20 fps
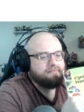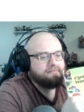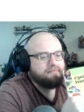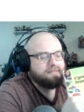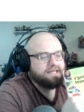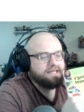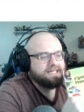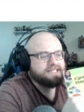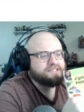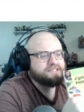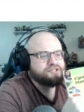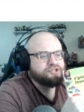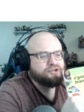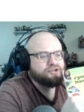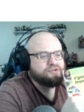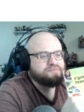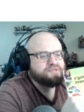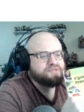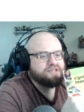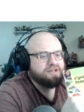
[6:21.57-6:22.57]
in
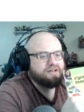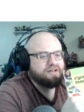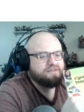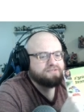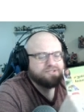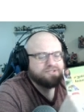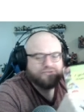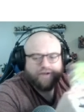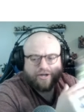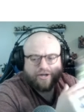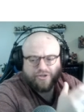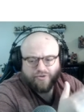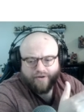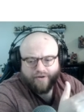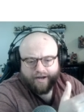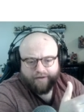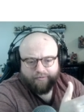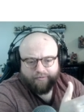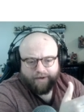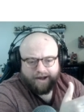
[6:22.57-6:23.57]
terms of
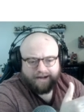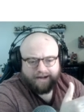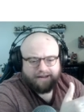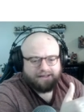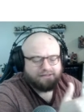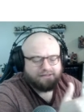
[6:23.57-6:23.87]
structuring writing.